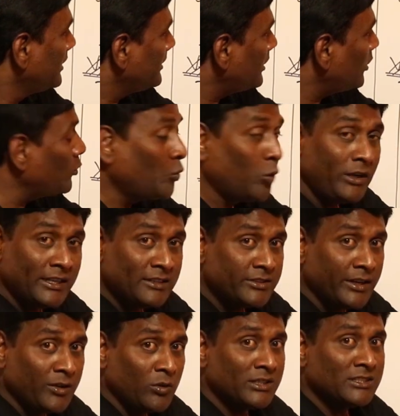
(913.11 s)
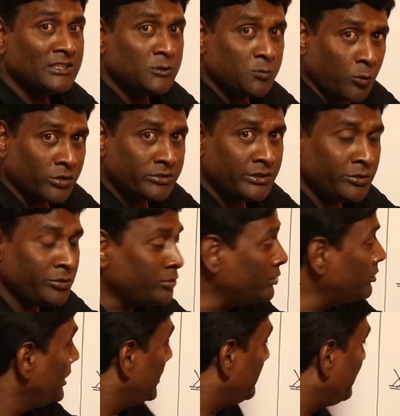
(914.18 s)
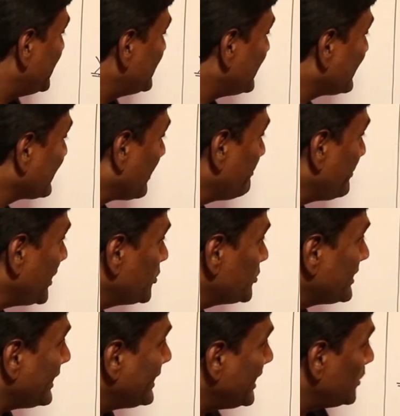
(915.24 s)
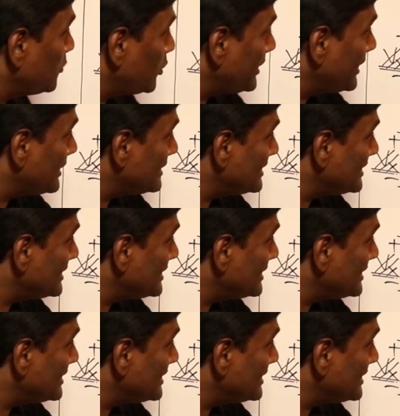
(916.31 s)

now voltage regulation is positive, means that compared to sending end voltage,